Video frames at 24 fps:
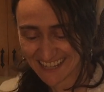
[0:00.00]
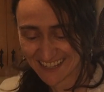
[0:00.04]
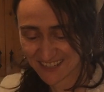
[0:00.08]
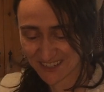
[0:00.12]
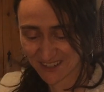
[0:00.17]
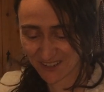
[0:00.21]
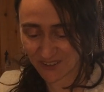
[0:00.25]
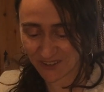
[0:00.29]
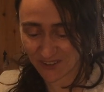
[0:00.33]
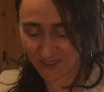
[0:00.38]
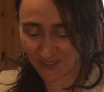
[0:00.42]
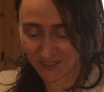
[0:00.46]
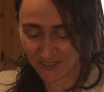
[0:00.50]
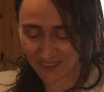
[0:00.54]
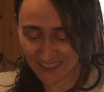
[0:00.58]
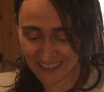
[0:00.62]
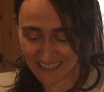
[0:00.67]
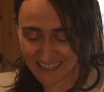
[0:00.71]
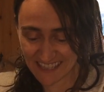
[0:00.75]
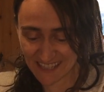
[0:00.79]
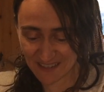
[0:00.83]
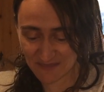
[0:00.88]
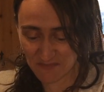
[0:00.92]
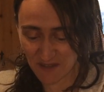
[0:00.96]
to hold
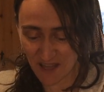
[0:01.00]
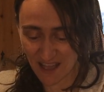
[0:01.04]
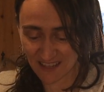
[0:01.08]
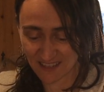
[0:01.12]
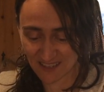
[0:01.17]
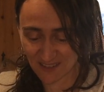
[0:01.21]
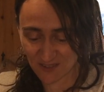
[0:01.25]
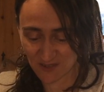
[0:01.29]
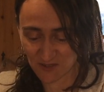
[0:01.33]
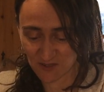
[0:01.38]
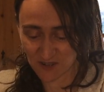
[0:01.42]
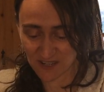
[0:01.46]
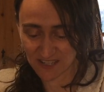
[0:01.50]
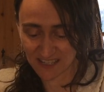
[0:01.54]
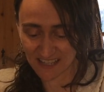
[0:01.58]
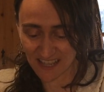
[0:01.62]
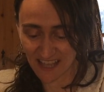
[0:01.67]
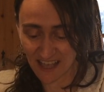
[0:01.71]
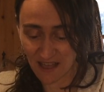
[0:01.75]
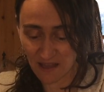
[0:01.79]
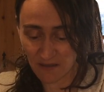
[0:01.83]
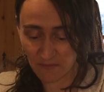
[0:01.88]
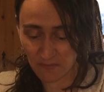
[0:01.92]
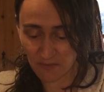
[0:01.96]
these suppositories
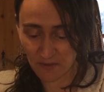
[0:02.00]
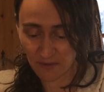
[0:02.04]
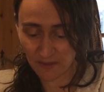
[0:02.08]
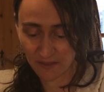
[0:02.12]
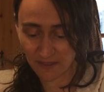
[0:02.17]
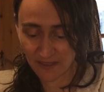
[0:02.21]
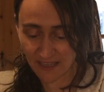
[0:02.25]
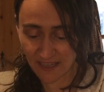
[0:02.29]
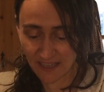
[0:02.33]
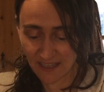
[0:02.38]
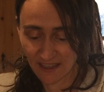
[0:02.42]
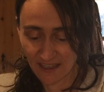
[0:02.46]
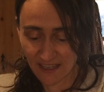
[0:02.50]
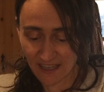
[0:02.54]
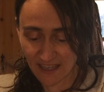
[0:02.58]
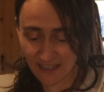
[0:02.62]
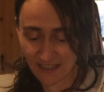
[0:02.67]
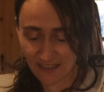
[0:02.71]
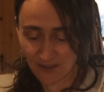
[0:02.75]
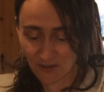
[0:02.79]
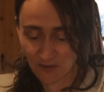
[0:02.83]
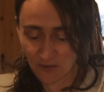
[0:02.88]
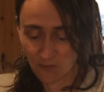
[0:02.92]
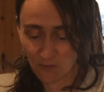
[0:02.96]
up
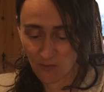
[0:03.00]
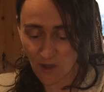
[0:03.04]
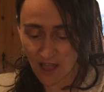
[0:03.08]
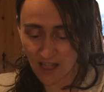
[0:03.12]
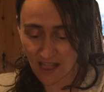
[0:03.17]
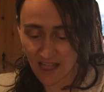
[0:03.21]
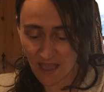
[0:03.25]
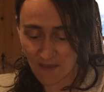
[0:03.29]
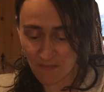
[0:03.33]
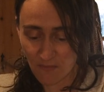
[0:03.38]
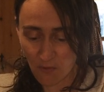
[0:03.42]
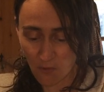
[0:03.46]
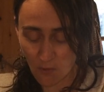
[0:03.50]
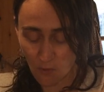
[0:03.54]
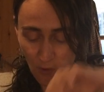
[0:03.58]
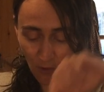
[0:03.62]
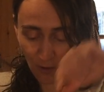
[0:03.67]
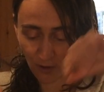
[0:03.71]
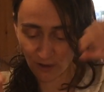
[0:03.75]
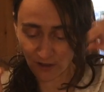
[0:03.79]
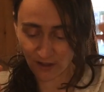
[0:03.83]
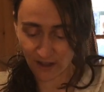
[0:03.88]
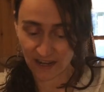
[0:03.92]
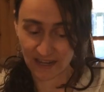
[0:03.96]
while I
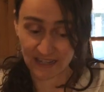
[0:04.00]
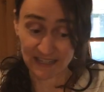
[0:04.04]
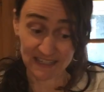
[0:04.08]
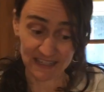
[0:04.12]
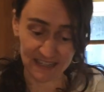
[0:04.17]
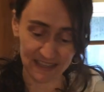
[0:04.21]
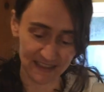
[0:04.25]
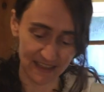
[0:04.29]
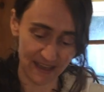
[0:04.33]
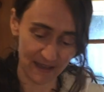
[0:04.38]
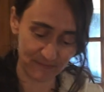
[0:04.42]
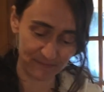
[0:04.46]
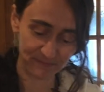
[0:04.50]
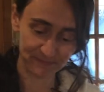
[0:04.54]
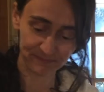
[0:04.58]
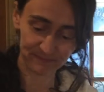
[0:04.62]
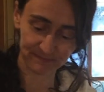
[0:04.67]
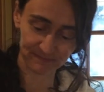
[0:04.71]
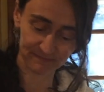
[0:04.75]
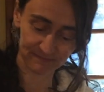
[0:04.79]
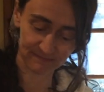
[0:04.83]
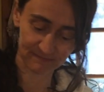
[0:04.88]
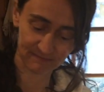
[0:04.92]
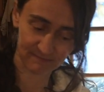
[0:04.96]
pour into them.
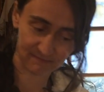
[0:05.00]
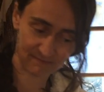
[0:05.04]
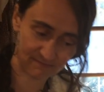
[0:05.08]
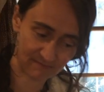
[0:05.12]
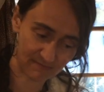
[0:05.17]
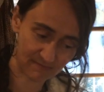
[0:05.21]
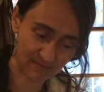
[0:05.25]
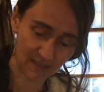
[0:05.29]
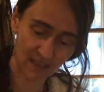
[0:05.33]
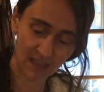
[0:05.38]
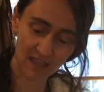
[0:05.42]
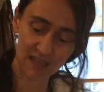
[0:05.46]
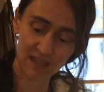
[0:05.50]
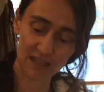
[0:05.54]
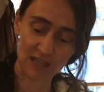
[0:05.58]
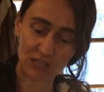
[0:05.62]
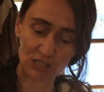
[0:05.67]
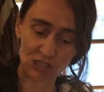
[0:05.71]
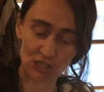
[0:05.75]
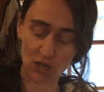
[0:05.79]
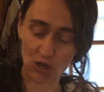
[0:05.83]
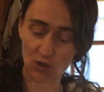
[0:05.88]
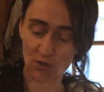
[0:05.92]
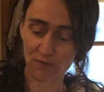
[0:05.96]

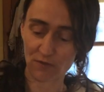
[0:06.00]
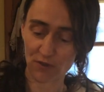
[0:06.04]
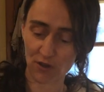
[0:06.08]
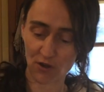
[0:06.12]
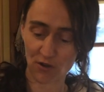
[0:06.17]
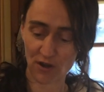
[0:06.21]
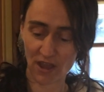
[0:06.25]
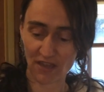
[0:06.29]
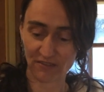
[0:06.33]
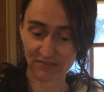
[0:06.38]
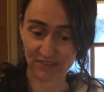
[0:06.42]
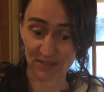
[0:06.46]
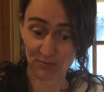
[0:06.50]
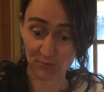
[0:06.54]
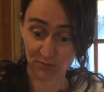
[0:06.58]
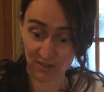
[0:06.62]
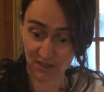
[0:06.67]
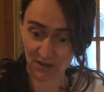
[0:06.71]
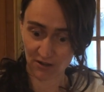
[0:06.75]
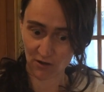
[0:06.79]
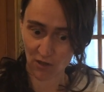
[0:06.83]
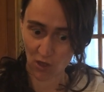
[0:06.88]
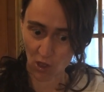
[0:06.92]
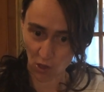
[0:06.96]
So if you don't have someone
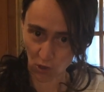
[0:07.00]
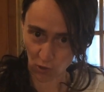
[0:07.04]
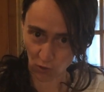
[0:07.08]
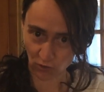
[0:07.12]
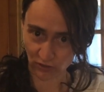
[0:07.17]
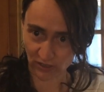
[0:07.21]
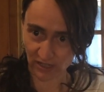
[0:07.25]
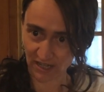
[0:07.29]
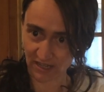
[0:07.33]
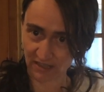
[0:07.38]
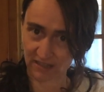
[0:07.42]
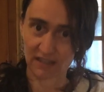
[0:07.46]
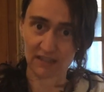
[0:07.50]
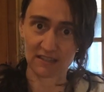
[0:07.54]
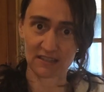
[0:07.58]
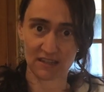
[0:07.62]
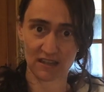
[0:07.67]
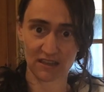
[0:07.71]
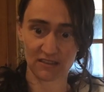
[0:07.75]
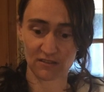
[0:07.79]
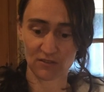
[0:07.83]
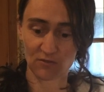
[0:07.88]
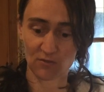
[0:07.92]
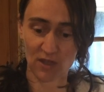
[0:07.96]
there to hold it, that's
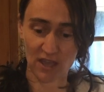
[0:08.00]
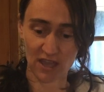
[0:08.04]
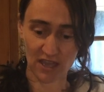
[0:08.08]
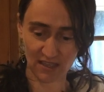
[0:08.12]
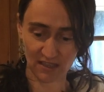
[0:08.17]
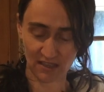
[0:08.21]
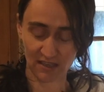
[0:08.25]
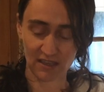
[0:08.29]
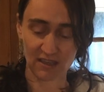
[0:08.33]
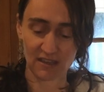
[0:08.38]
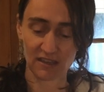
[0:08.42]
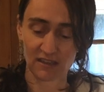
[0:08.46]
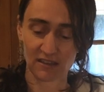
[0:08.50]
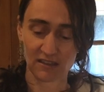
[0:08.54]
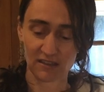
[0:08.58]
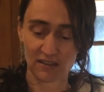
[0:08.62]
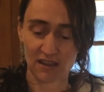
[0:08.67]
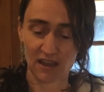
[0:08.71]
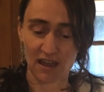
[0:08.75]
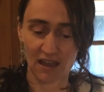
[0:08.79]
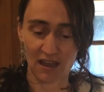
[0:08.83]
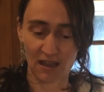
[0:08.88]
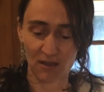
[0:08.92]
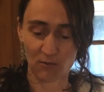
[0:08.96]
another way.
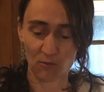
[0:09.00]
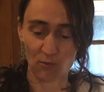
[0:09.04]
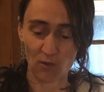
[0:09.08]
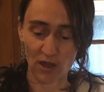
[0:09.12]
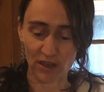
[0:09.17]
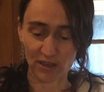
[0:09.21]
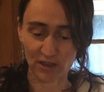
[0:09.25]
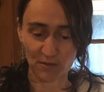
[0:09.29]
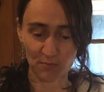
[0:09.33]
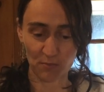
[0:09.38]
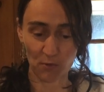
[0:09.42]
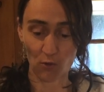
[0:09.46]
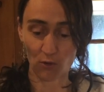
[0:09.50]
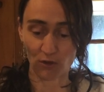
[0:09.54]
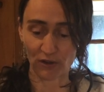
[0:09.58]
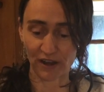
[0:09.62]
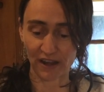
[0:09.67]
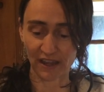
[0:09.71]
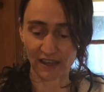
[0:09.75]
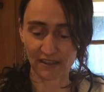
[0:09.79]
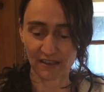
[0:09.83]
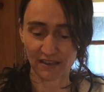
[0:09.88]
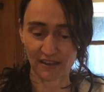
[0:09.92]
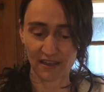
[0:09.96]
While you're
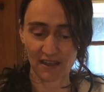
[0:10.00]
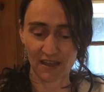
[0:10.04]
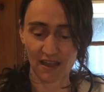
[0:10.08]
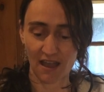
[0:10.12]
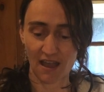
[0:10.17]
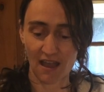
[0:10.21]
pouring,